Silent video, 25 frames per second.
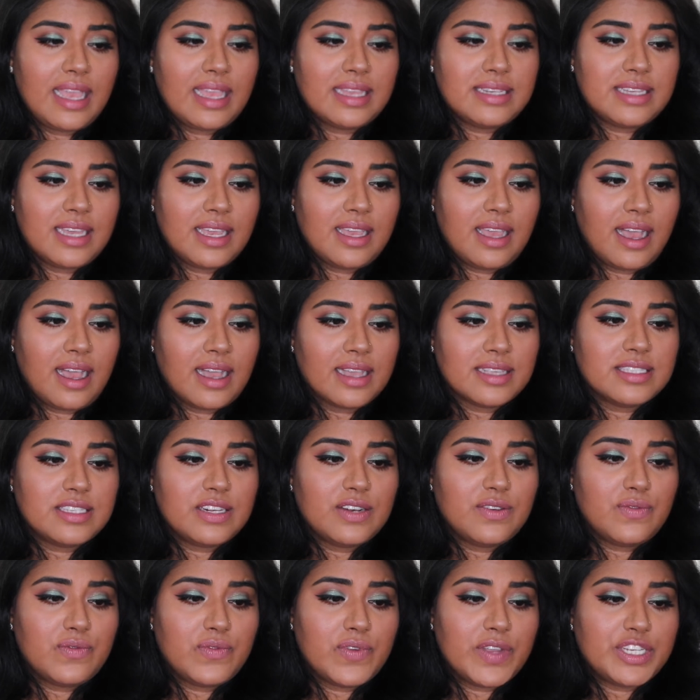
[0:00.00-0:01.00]

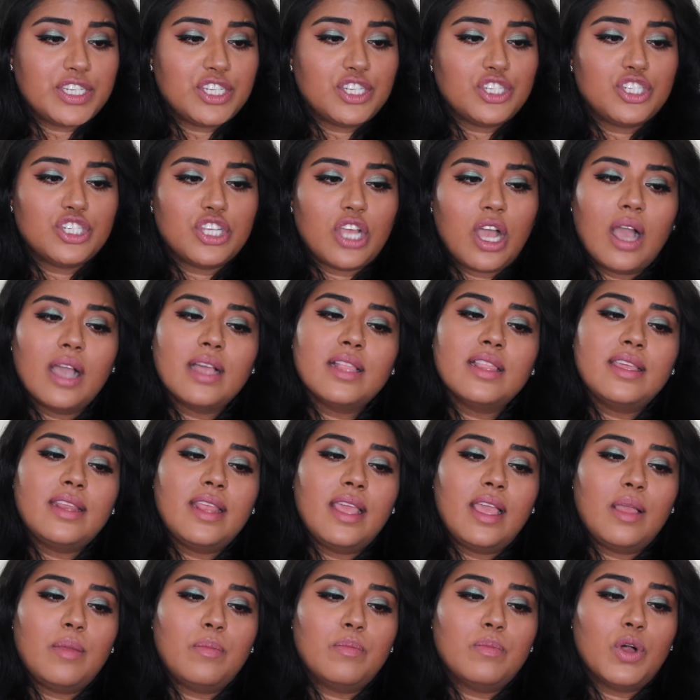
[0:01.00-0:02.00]
antioxidant-rich
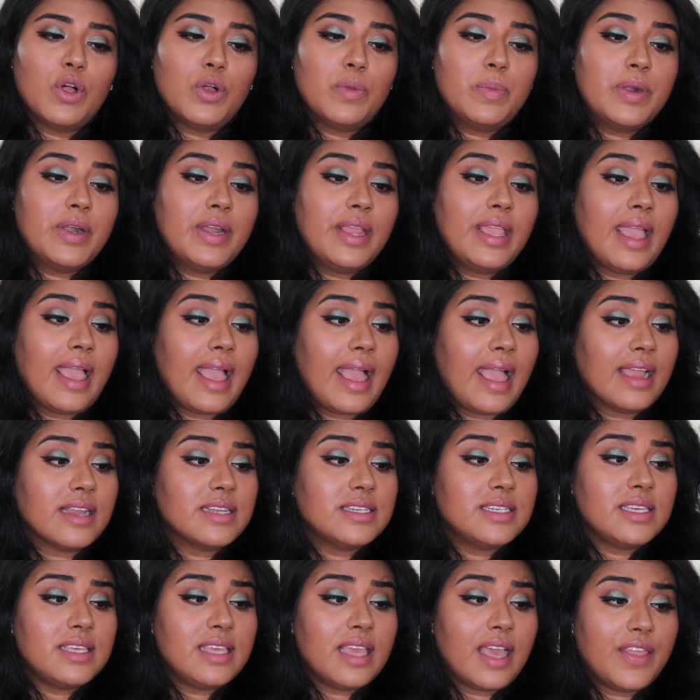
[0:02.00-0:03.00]
chocolate and mulberry
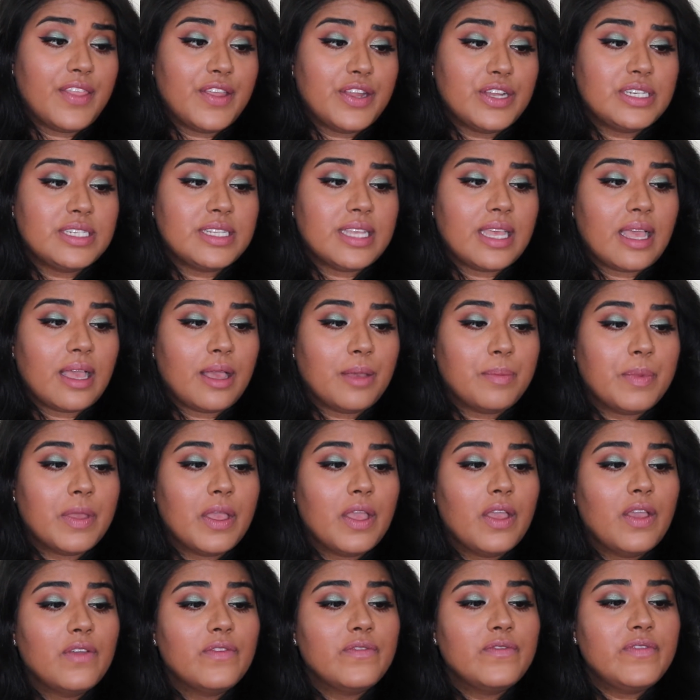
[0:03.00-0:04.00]
act together to help
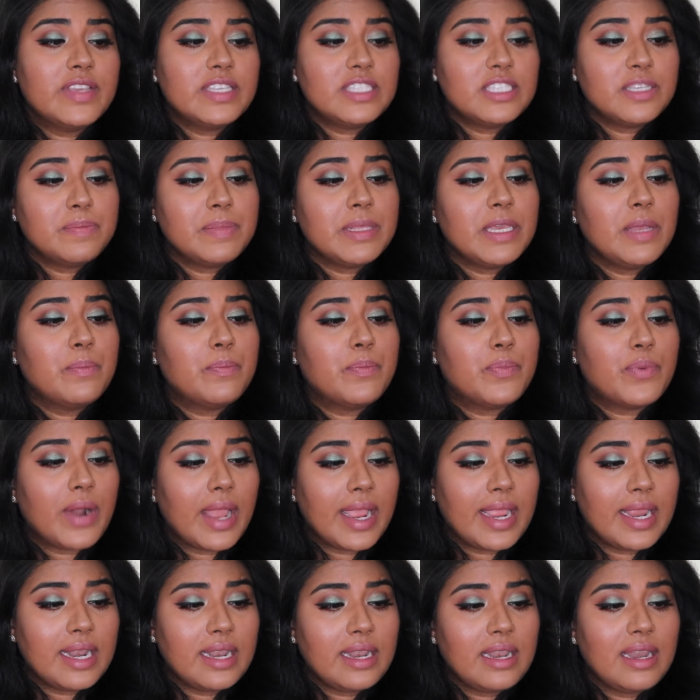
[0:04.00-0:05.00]
visibly
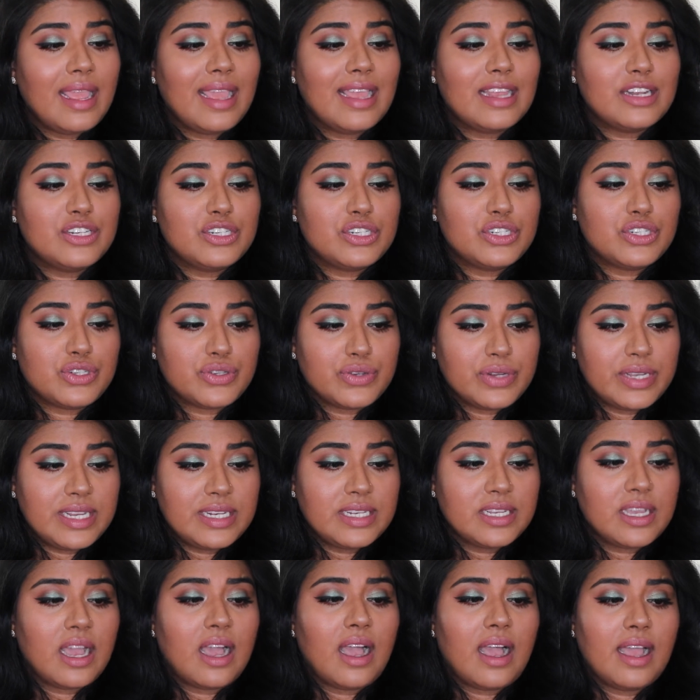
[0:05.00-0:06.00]
brighten and
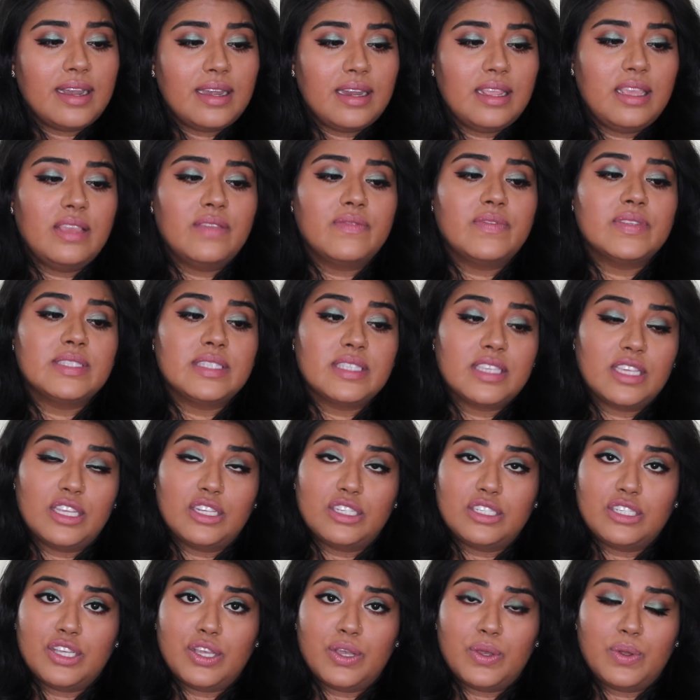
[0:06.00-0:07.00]
treat uneven
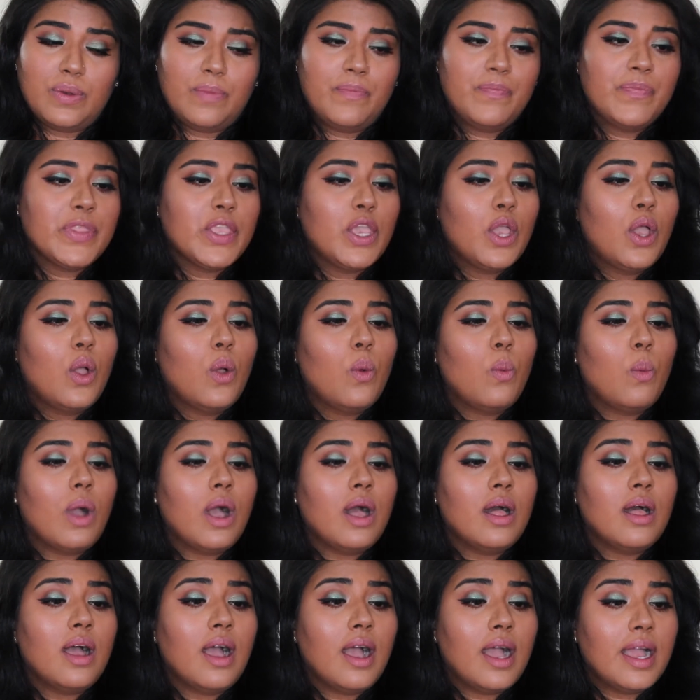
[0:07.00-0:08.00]
skin tone,
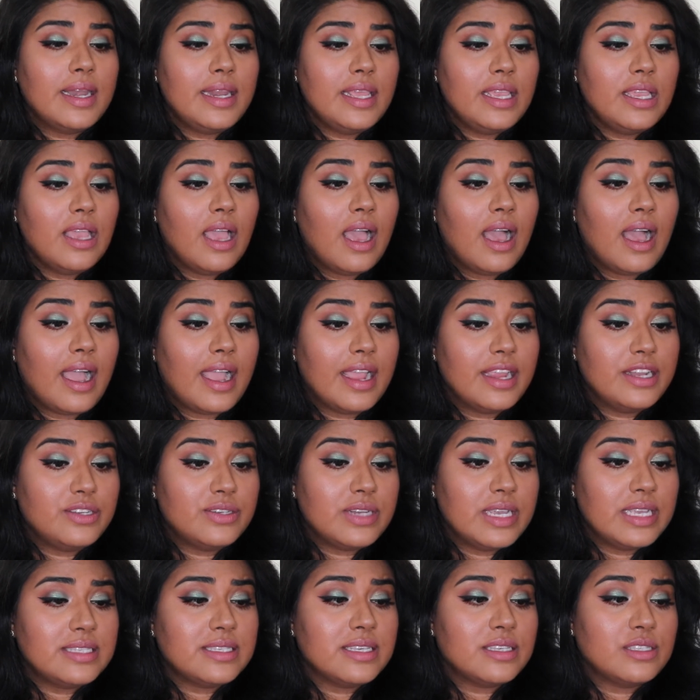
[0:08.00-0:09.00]
while honey
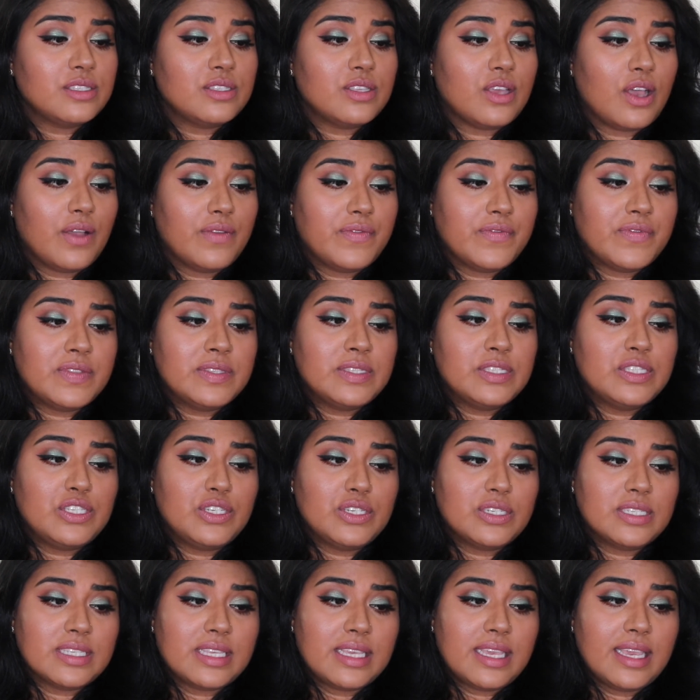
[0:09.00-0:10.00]
hydrates and softens
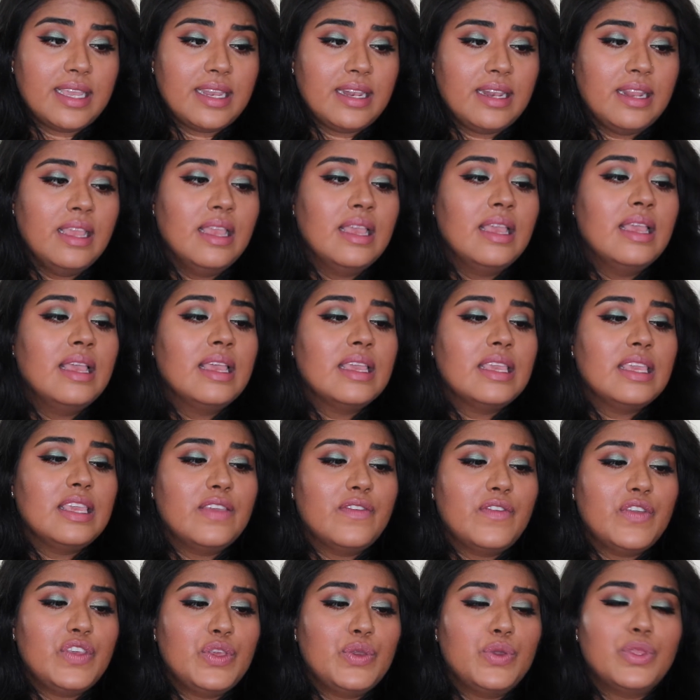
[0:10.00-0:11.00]
your skin,
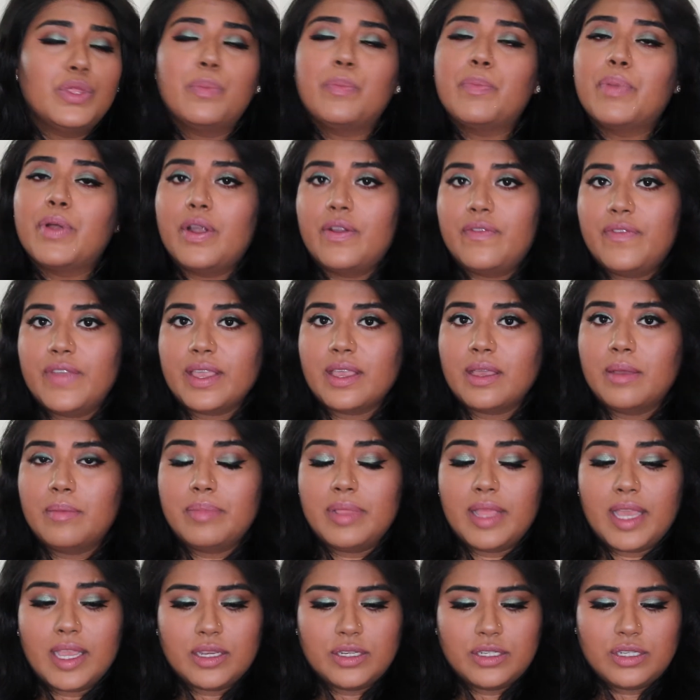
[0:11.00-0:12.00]
giving you the perfect
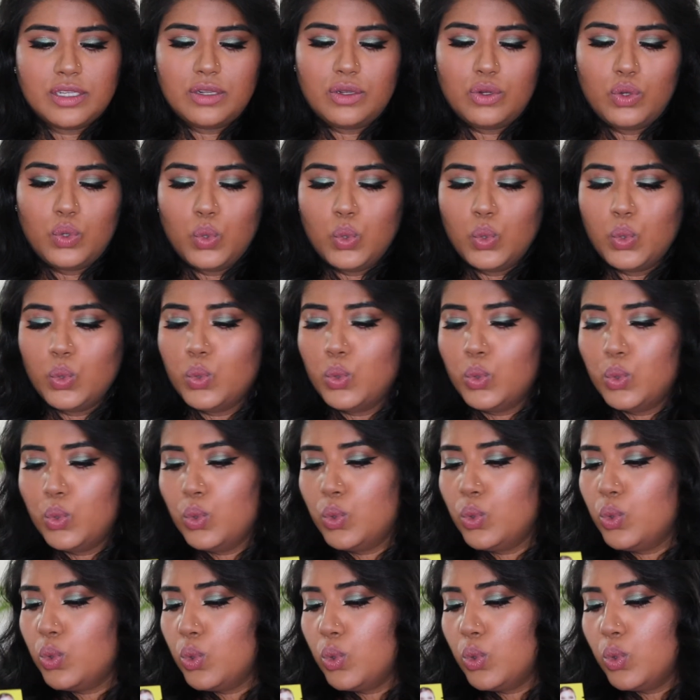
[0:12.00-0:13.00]
complexion.
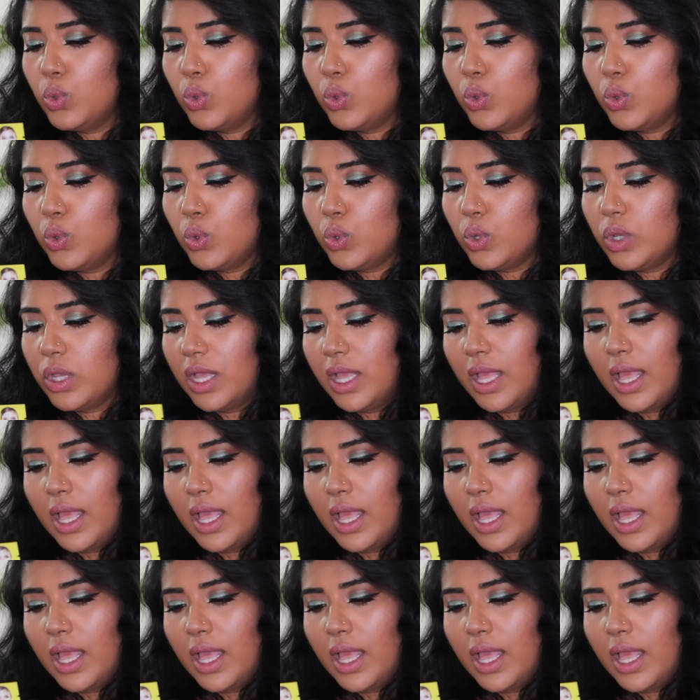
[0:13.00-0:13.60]
Ooh,